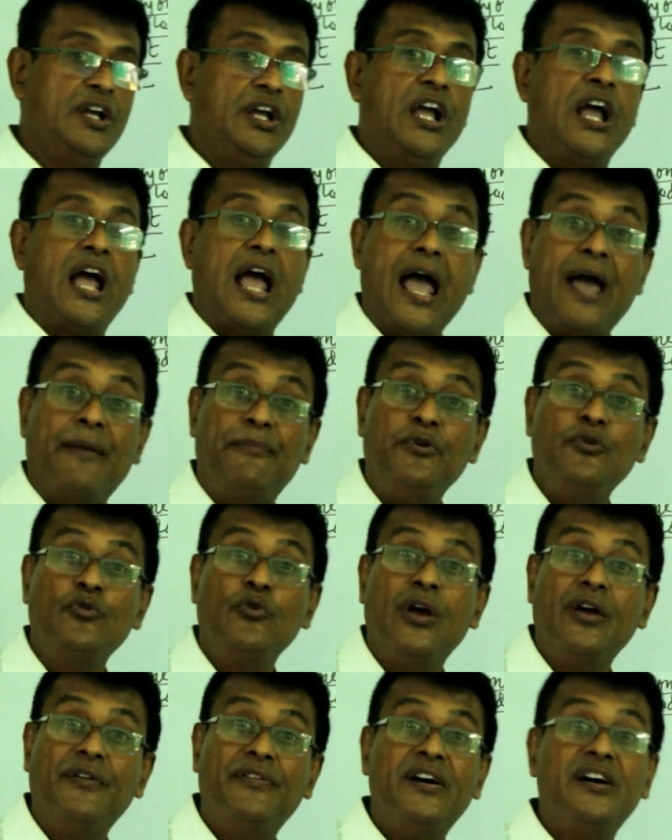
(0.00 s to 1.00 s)
Have you
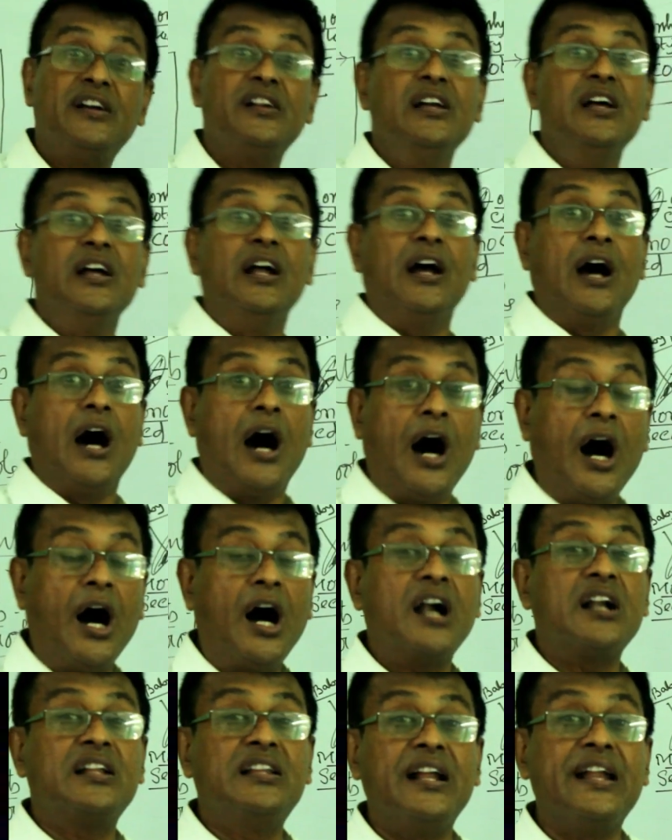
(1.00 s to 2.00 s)
ever
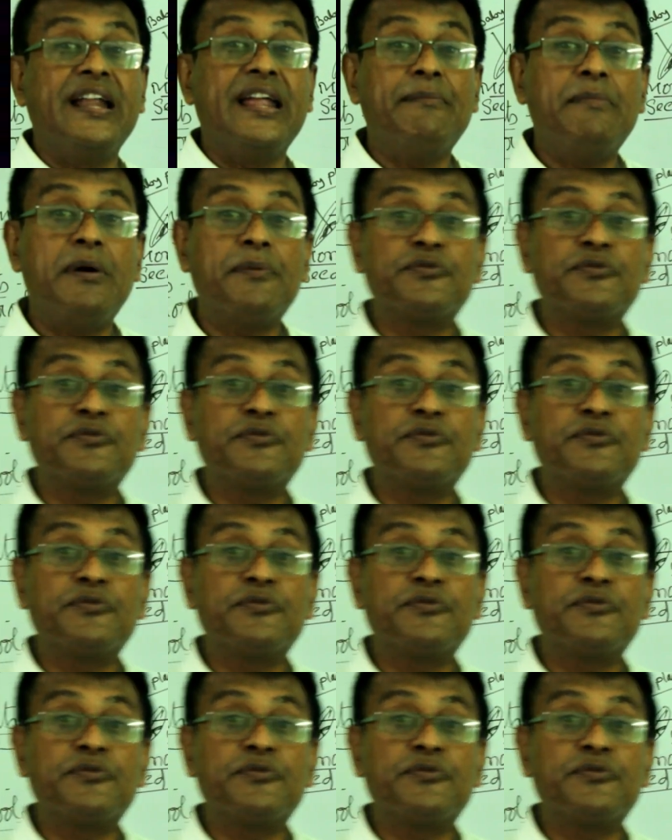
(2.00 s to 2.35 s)
heard the name of